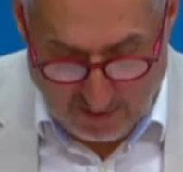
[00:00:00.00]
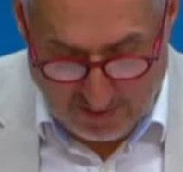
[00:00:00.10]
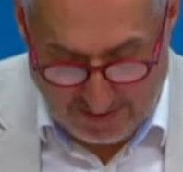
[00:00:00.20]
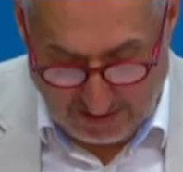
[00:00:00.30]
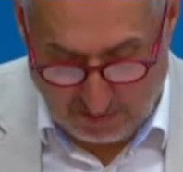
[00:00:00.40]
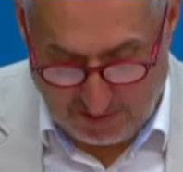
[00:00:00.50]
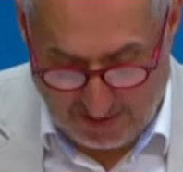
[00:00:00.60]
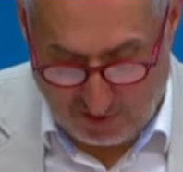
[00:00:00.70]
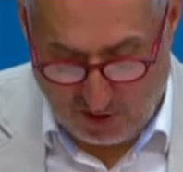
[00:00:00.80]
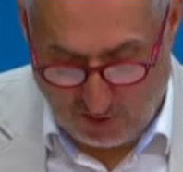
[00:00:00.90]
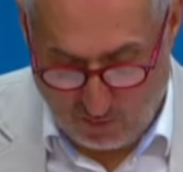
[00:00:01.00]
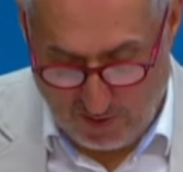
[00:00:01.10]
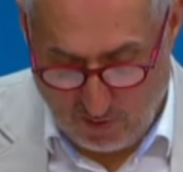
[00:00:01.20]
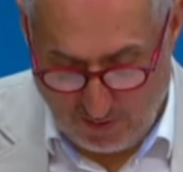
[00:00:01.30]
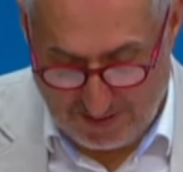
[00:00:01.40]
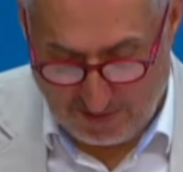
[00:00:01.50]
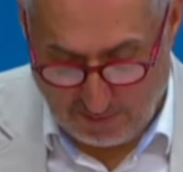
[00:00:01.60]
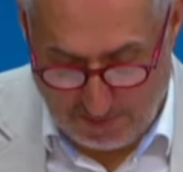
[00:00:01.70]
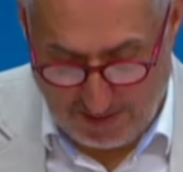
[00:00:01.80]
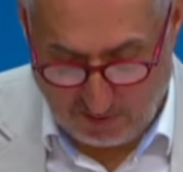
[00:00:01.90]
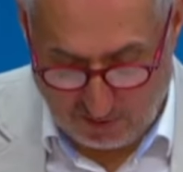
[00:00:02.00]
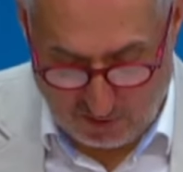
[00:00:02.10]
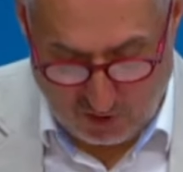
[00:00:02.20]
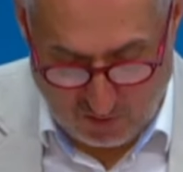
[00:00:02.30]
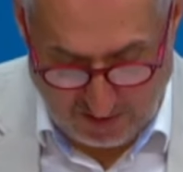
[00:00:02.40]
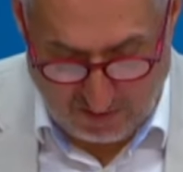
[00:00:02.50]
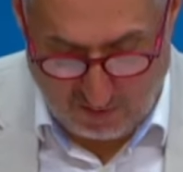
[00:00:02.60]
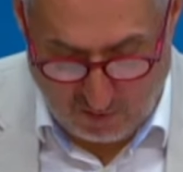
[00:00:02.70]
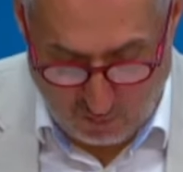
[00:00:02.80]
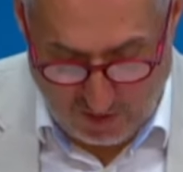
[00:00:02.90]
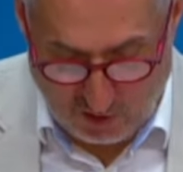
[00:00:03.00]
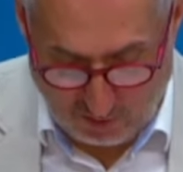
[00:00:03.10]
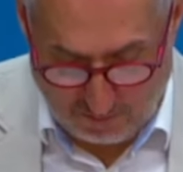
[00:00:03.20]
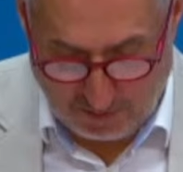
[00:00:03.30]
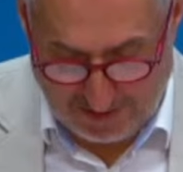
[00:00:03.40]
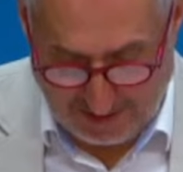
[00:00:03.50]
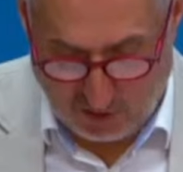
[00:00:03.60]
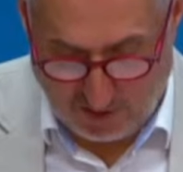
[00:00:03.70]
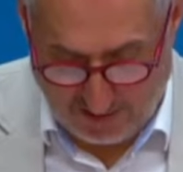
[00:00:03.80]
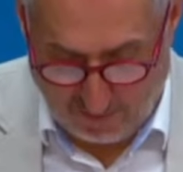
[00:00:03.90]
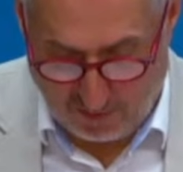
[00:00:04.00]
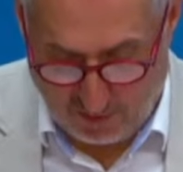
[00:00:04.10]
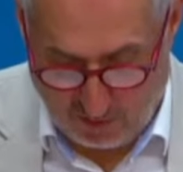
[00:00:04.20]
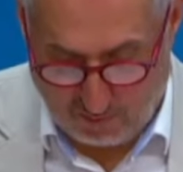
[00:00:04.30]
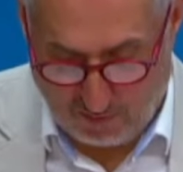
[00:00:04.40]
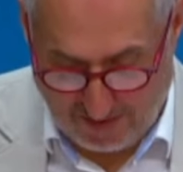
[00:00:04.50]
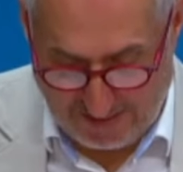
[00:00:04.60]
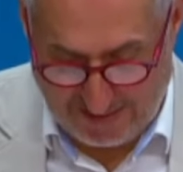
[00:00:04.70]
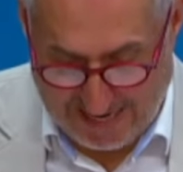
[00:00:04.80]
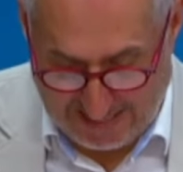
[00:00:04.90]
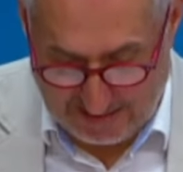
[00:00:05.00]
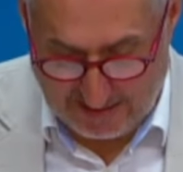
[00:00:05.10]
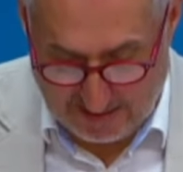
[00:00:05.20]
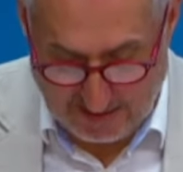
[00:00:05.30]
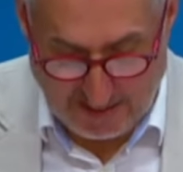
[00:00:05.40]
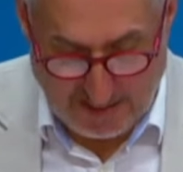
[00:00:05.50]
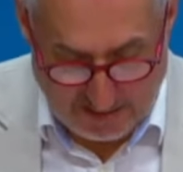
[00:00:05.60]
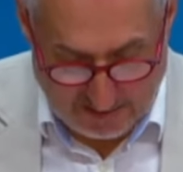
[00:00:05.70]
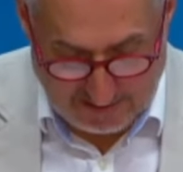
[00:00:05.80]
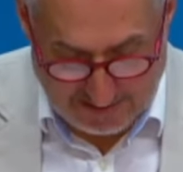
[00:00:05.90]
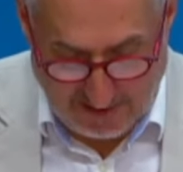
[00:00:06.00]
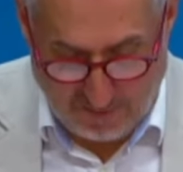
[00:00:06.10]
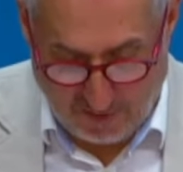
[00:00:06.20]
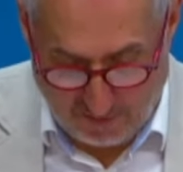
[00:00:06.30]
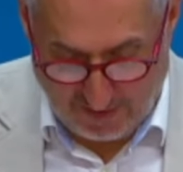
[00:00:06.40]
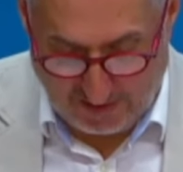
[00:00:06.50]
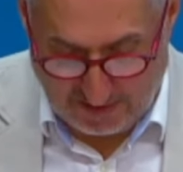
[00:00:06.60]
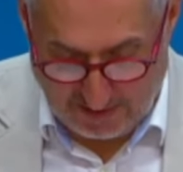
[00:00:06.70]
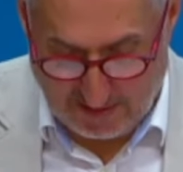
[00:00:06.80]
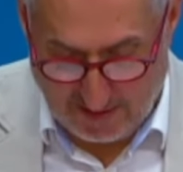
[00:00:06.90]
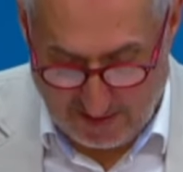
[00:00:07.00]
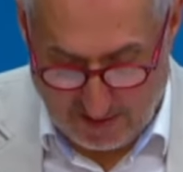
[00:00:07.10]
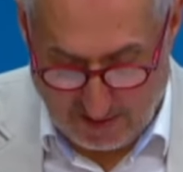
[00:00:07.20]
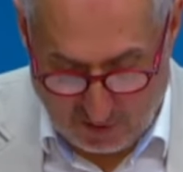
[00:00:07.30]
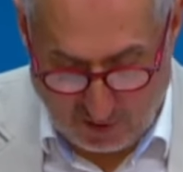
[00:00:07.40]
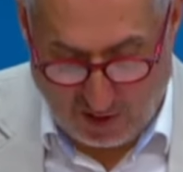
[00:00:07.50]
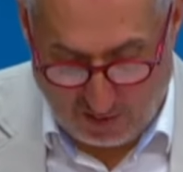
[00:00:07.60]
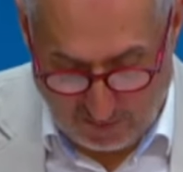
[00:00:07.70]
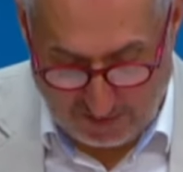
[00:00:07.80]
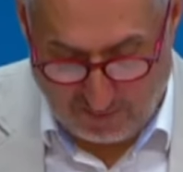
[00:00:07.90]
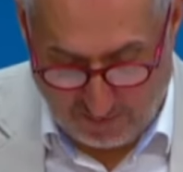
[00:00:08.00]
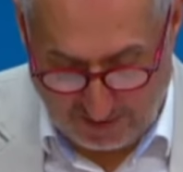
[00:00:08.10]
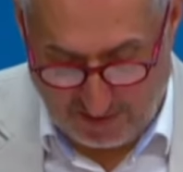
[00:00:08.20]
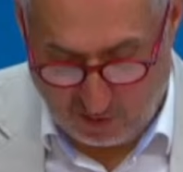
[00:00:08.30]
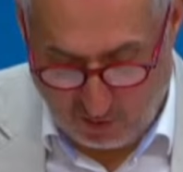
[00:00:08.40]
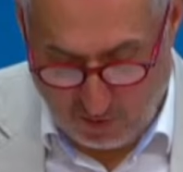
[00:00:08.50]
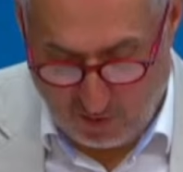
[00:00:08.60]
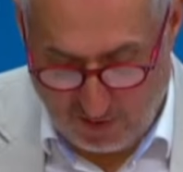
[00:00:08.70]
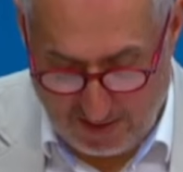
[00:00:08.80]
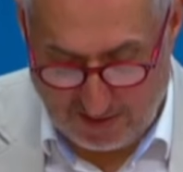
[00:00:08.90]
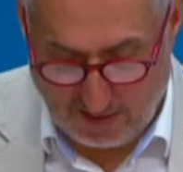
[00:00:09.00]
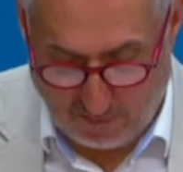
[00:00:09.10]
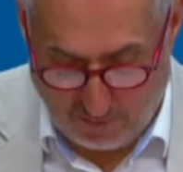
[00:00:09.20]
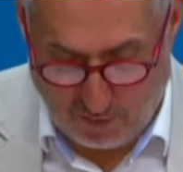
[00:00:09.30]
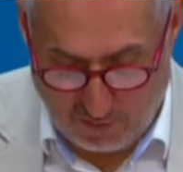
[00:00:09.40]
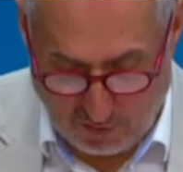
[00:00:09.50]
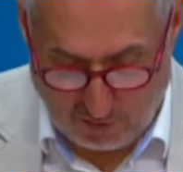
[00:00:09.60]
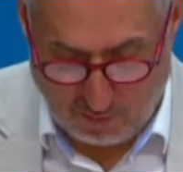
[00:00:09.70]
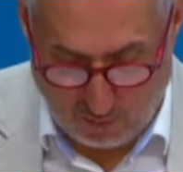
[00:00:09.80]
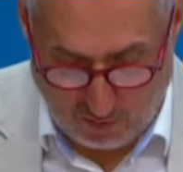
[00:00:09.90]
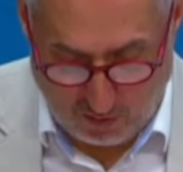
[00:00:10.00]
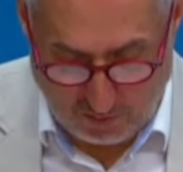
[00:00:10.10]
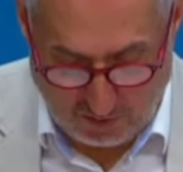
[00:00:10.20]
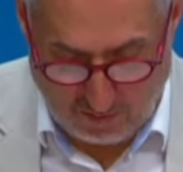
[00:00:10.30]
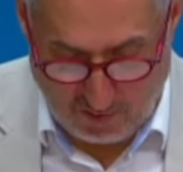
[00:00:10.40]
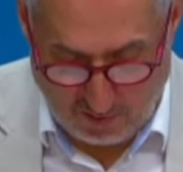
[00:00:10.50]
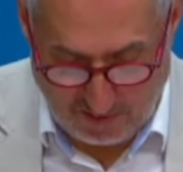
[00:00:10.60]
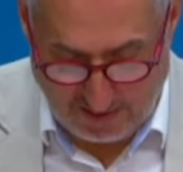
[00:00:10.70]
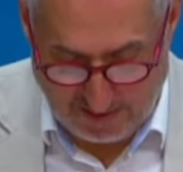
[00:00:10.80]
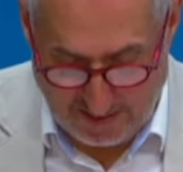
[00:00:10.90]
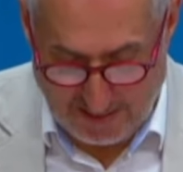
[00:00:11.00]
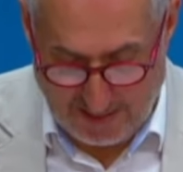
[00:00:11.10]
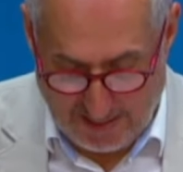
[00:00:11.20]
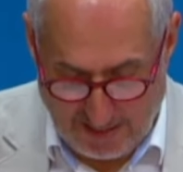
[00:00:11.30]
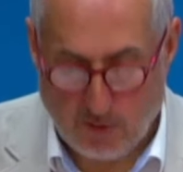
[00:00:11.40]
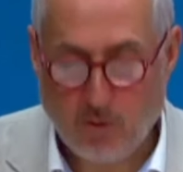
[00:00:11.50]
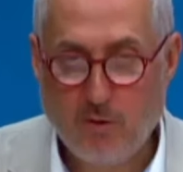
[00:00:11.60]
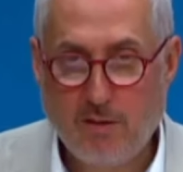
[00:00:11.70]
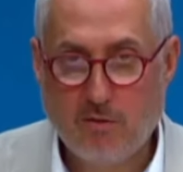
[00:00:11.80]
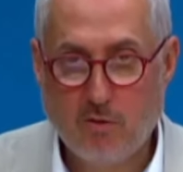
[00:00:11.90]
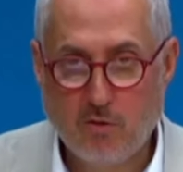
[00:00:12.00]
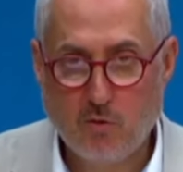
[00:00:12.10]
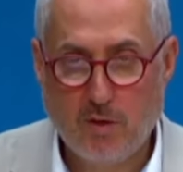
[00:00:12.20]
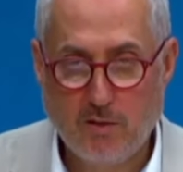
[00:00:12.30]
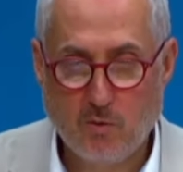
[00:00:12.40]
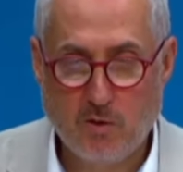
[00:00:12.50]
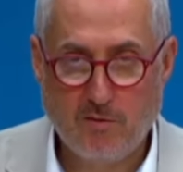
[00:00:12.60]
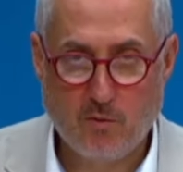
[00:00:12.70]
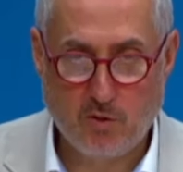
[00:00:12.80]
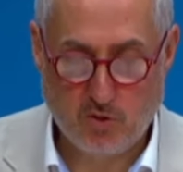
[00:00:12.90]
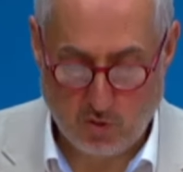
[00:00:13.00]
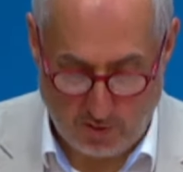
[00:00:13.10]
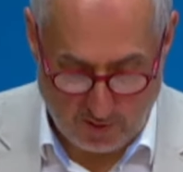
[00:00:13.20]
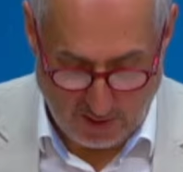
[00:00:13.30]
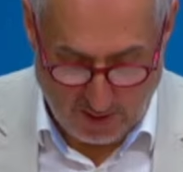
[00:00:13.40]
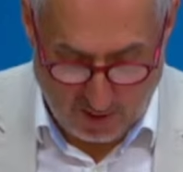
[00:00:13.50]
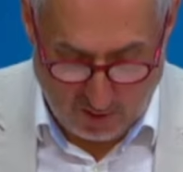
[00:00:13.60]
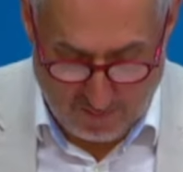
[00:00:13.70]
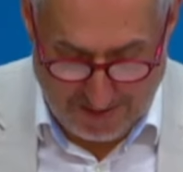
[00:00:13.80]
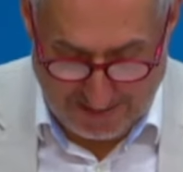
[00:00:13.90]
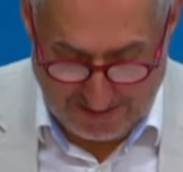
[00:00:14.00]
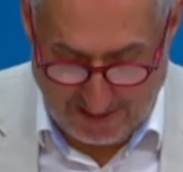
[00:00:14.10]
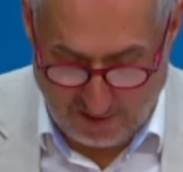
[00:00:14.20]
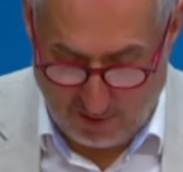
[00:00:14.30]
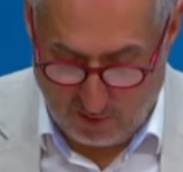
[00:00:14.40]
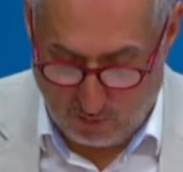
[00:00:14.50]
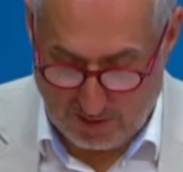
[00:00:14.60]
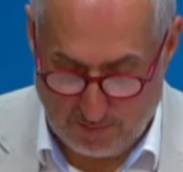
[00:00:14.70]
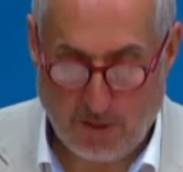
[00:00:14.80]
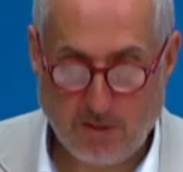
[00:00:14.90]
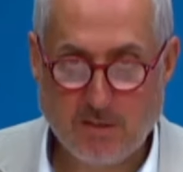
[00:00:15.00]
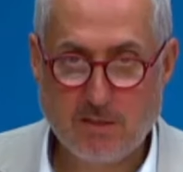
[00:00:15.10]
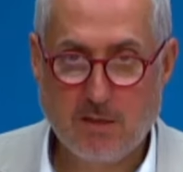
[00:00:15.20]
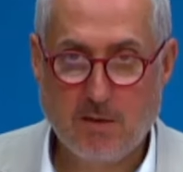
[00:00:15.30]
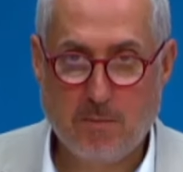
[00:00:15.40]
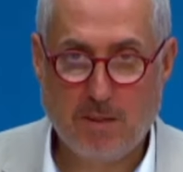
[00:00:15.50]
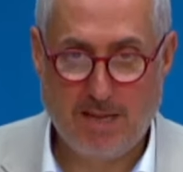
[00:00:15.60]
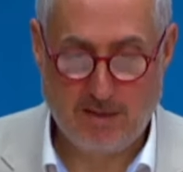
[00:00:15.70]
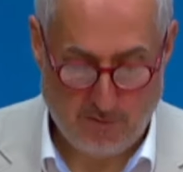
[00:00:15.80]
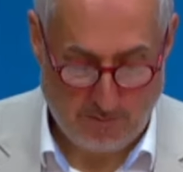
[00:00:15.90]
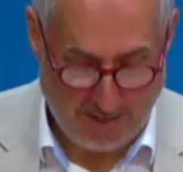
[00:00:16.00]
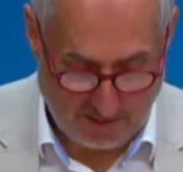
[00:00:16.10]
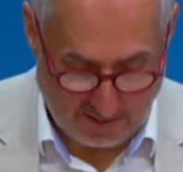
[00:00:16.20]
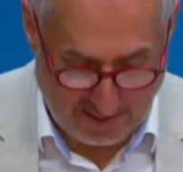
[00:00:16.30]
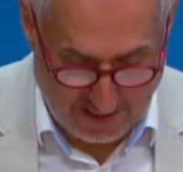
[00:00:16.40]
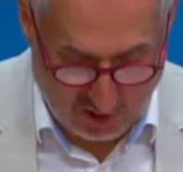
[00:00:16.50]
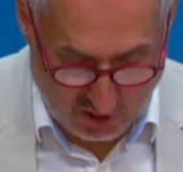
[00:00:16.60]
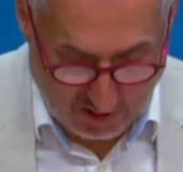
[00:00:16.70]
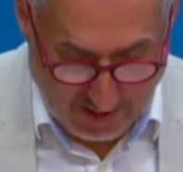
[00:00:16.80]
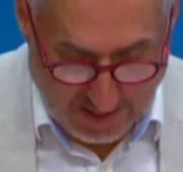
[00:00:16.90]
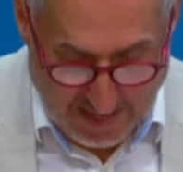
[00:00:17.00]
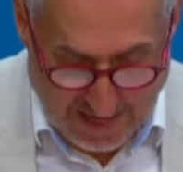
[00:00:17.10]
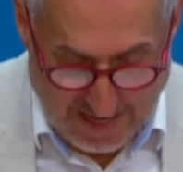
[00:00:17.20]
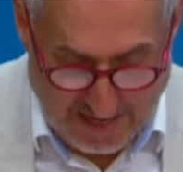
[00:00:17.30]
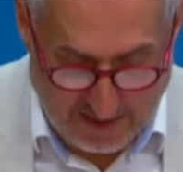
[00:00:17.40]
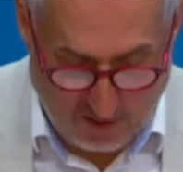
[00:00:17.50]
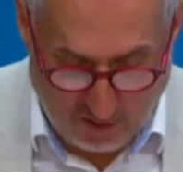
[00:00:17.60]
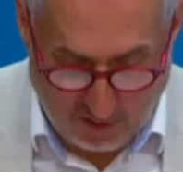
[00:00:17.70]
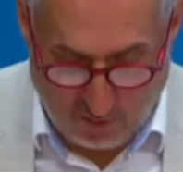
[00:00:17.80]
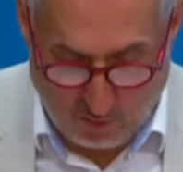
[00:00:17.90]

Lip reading: The Secretary General renews his appeal to strengthen the regional protection efforts to provide access to safe affected, to conflict-affected communities and further support host communities, including through the 2024 Joint Humanitarian Response Plan for Bangladesh. And on a